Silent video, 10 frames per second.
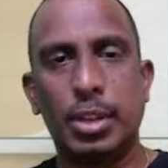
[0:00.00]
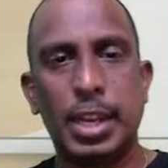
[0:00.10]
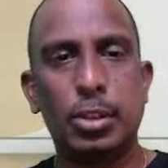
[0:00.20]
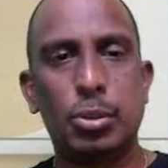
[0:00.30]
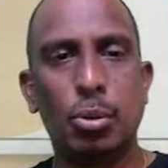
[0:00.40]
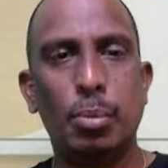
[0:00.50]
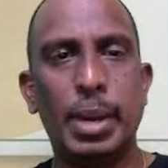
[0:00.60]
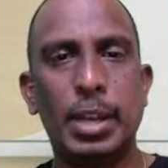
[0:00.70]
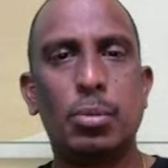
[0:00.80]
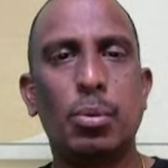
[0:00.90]

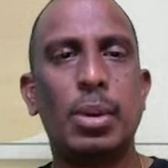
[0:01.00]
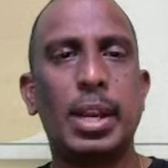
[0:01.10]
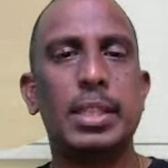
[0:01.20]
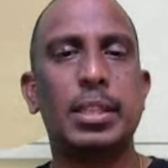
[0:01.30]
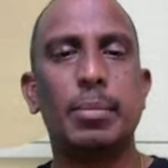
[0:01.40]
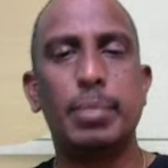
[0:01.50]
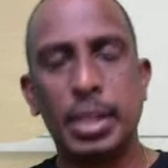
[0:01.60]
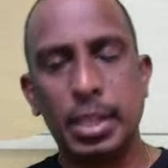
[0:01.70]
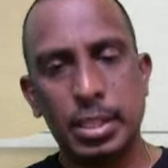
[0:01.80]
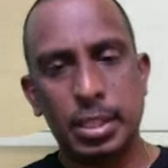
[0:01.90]
ectomycorrhizae
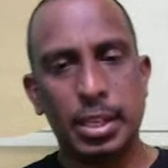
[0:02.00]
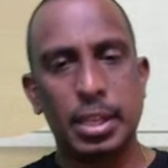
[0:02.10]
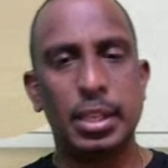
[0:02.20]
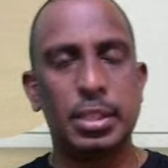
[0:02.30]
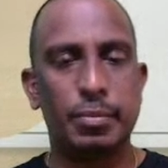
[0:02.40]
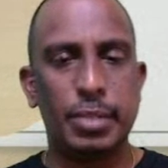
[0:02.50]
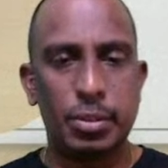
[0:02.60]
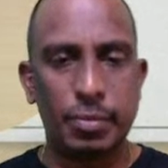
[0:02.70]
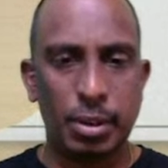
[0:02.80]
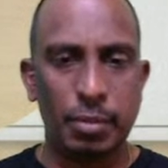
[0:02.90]
means that is
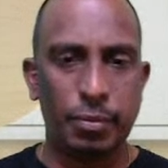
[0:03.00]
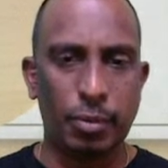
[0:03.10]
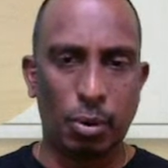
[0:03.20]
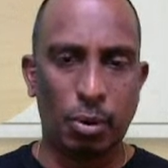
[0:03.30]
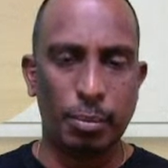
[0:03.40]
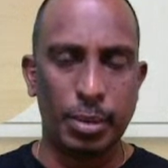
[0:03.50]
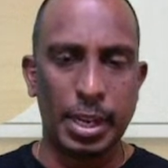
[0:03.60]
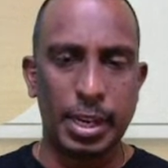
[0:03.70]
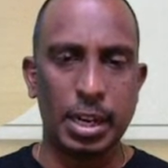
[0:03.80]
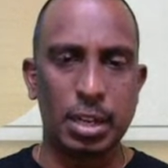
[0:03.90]
which will form a
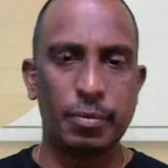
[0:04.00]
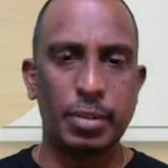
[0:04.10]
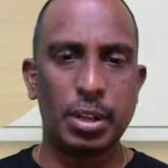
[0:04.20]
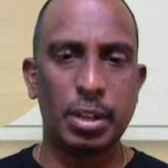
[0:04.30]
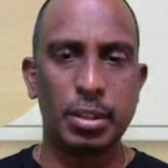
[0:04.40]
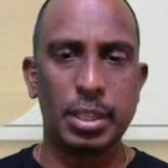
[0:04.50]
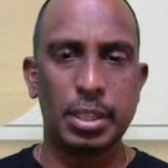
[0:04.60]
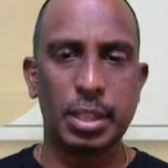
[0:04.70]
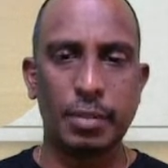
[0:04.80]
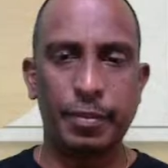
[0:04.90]
network on the
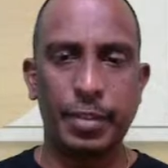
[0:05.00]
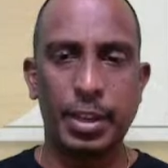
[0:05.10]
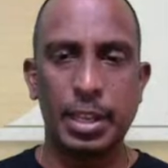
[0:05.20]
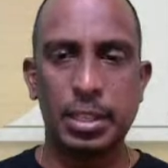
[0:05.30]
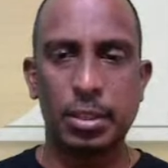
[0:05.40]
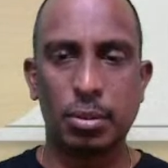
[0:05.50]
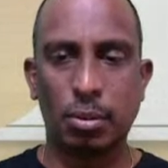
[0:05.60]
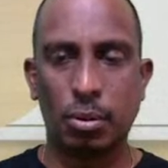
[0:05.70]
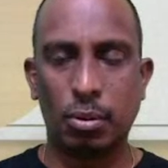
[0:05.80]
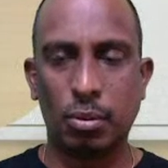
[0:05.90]
surface
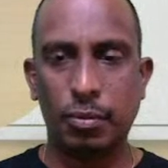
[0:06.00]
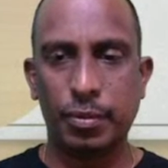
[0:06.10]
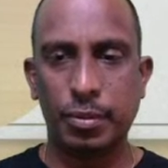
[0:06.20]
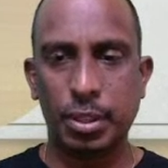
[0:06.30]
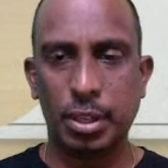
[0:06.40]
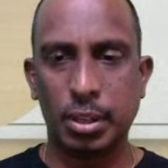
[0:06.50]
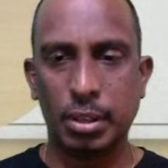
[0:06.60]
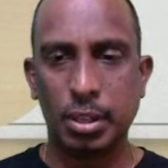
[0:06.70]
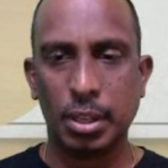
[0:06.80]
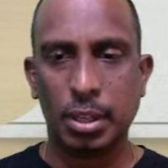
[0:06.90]
of the
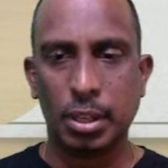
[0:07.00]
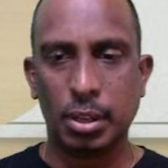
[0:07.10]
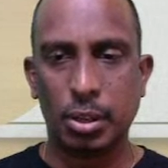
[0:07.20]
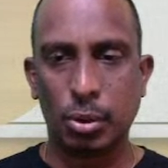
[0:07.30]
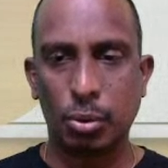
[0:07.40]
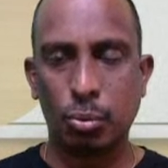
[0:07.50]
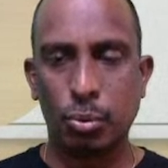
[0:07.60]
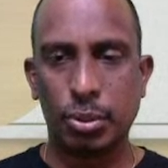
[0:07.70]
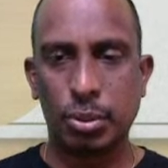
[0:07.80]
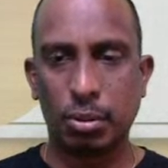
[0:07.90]

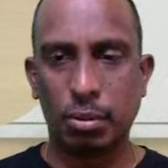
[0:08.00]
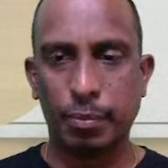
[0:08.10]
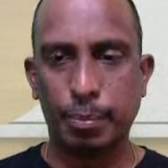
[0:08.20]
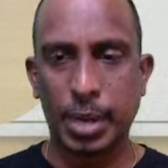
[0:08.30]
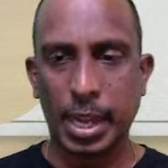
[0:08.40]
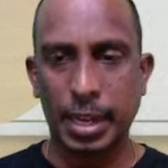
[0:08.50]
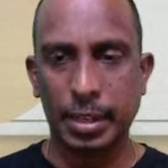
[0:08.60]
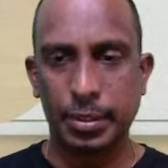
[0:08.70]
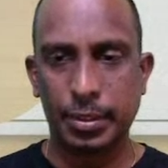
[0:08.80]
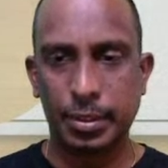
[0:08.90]
roots of
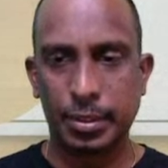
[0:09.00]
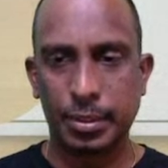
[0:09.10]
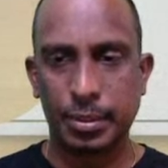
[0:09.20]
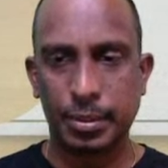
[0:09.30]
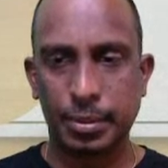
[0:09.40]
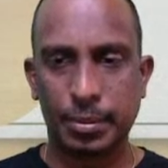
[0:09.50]
plants.